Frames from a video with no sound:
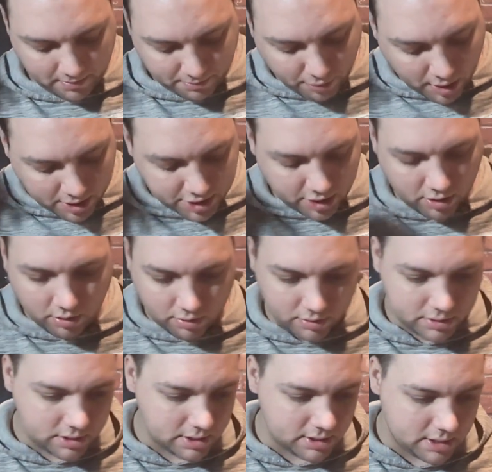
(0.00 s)
punching
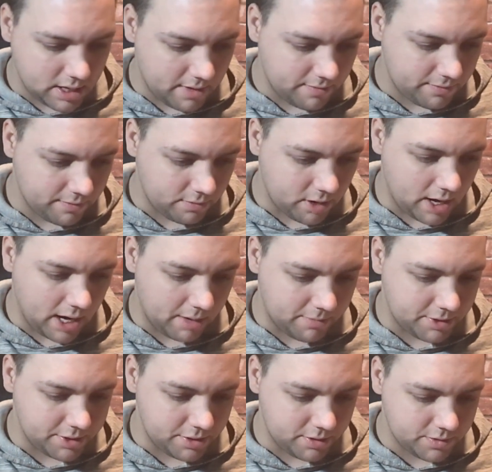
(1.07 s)
holes and stuff where a
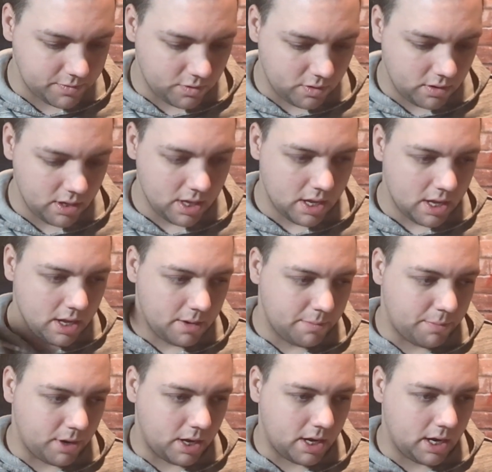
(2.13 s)
hammer is useful,
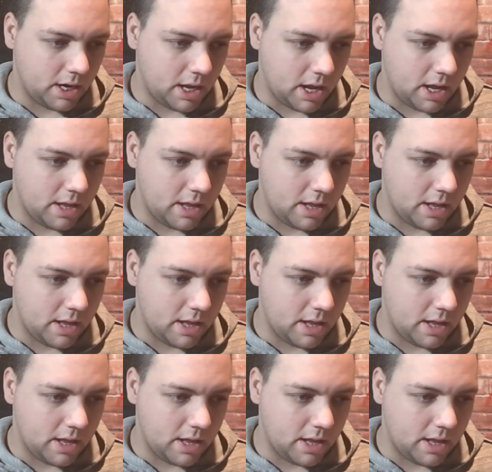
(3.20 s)
but